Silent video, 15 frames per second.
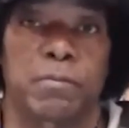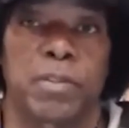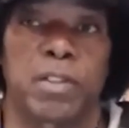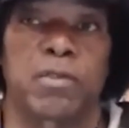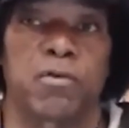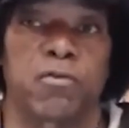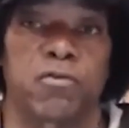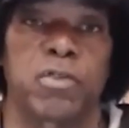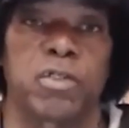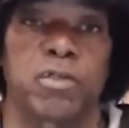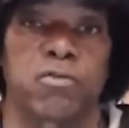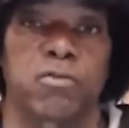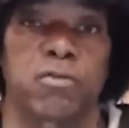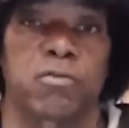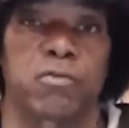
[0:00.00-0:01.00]
because she
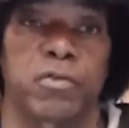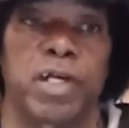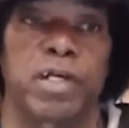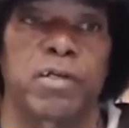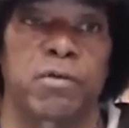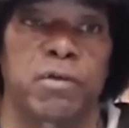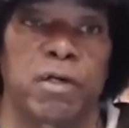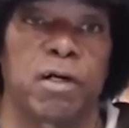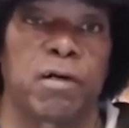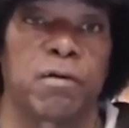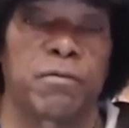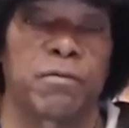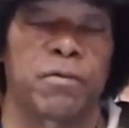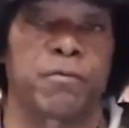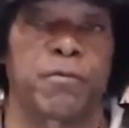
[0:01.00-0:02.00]
is the creator
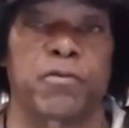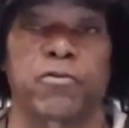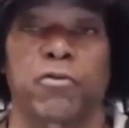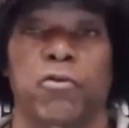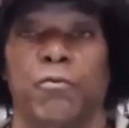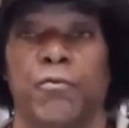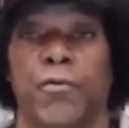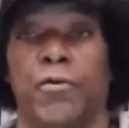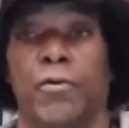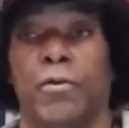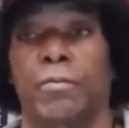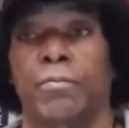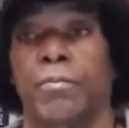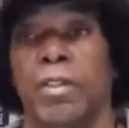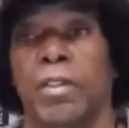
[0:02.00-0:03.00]
of the physical form.